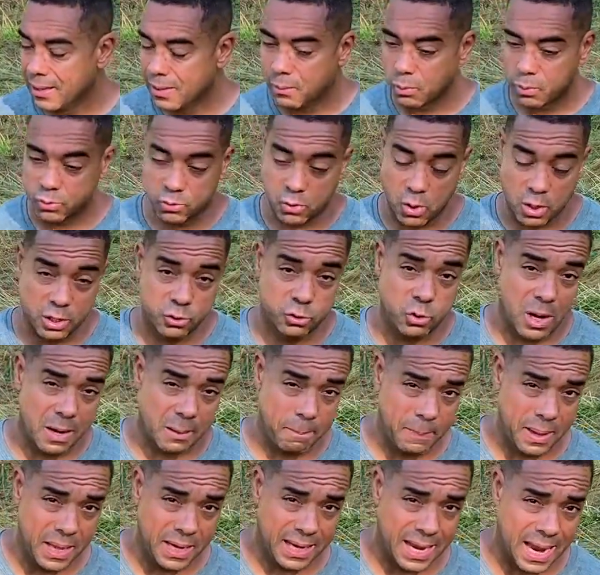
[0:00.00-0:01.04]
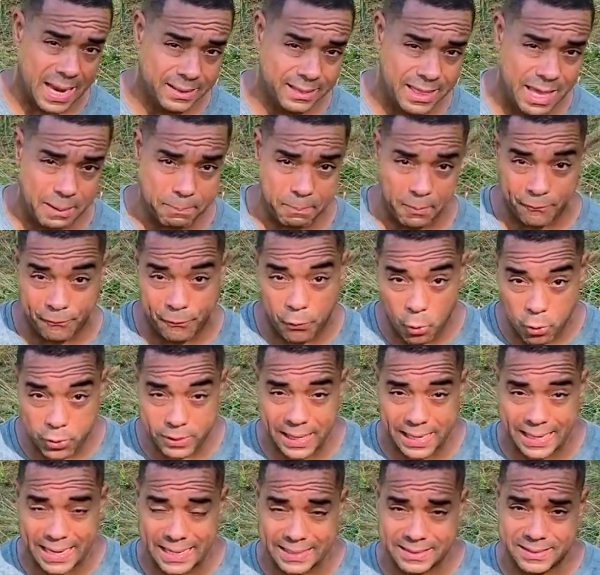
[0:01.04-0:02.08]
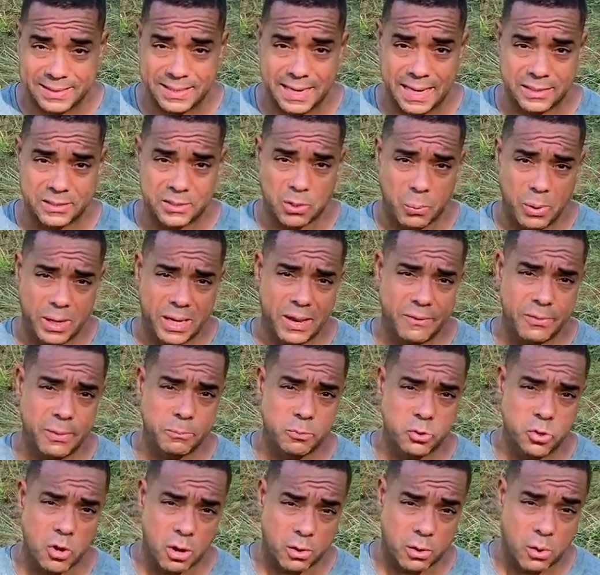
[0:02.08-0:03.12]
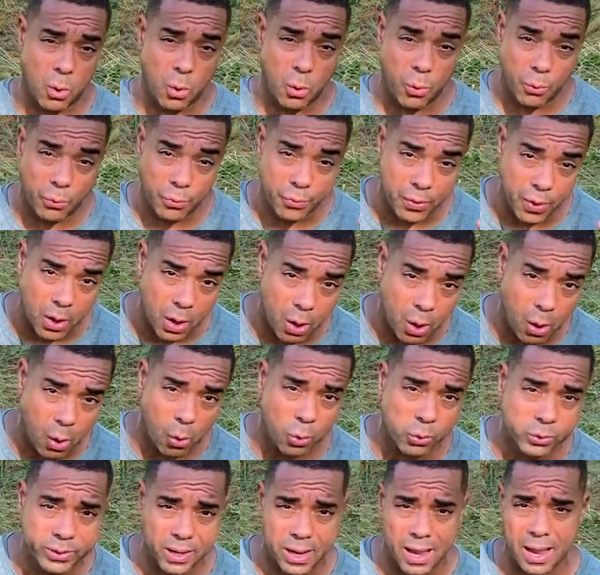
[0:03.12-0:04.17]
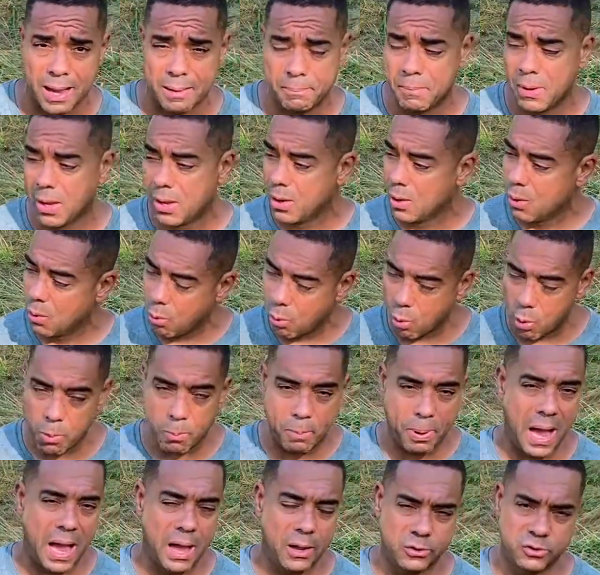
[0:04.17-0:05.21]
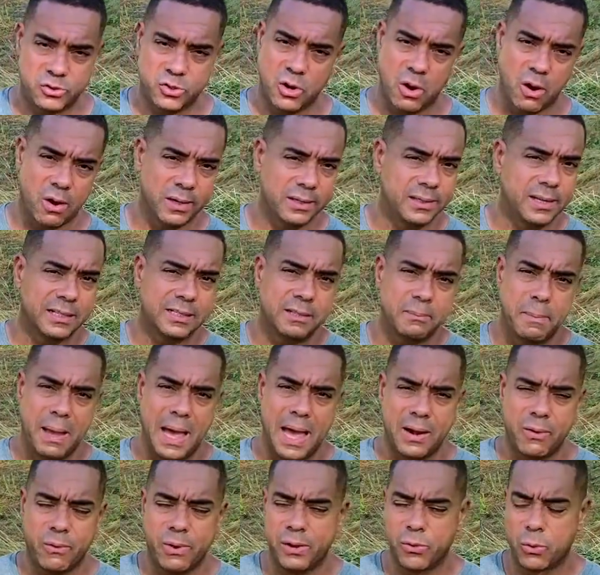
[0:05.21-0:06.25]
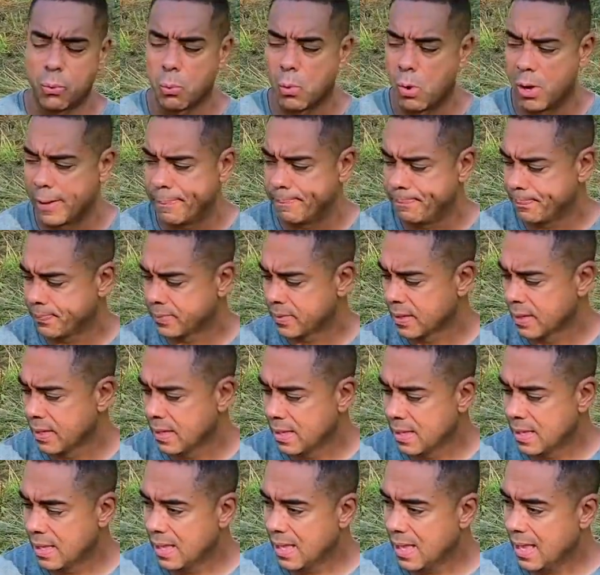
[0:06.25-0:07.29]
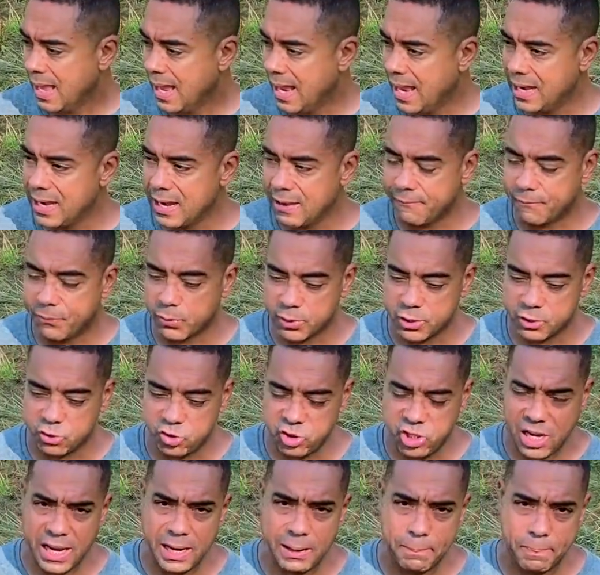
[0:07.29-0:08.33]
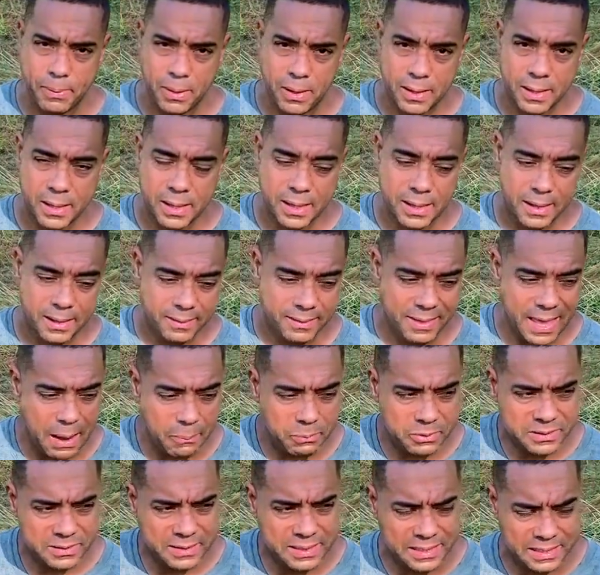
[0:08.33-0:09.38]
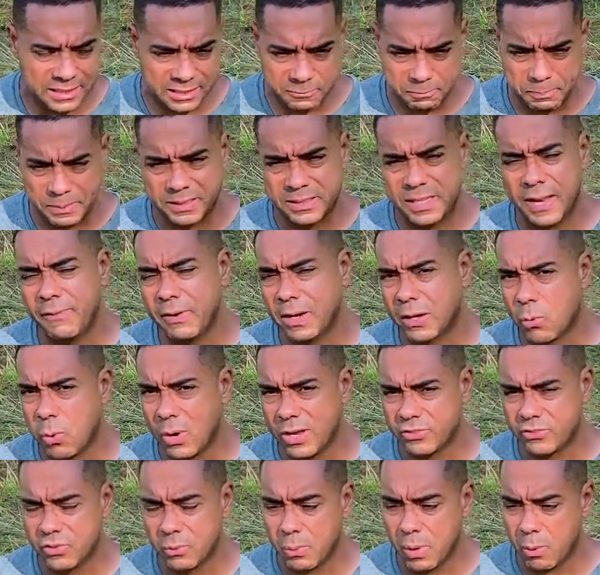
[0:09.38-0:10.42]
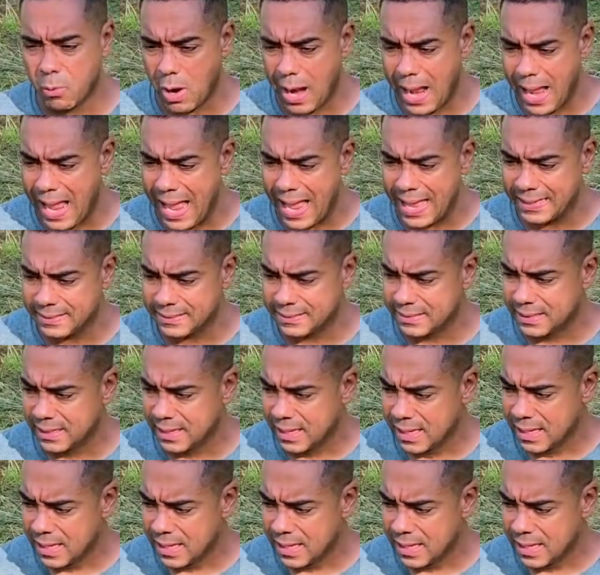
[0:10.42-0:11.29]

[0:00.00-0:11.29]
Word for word: we're going to try to mitigate that before they get sick. So we give them charcoal the whole time, or biochar. It doesn't matter, either one. And then for the sheep, that was the specific question we were asked.